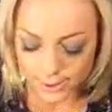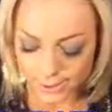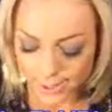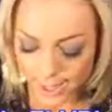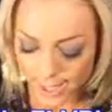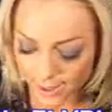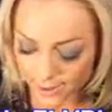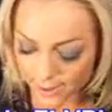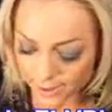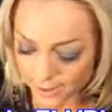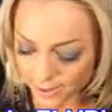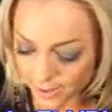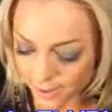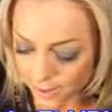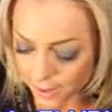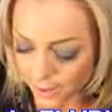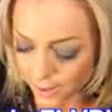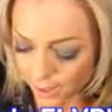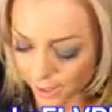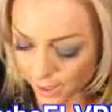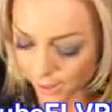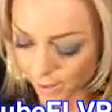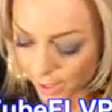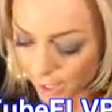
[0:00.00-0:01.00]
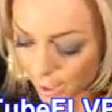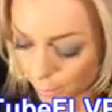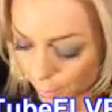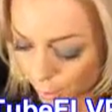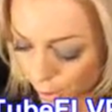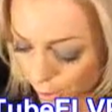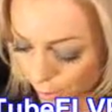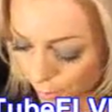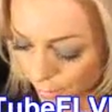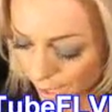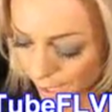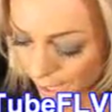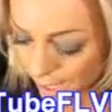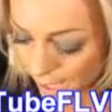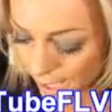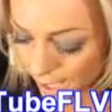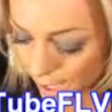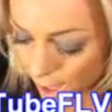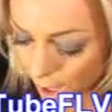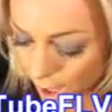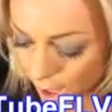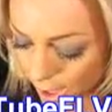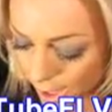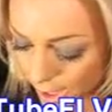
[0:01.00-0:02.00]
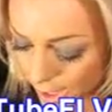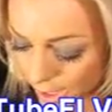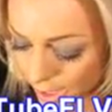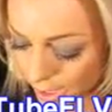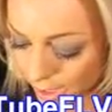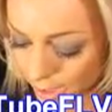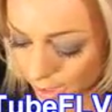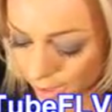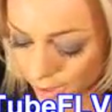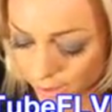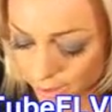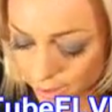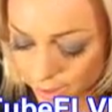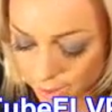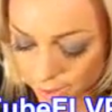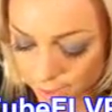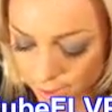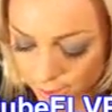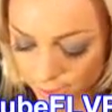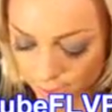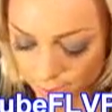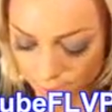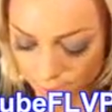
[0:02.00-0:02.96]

Next thing that I put in my hair is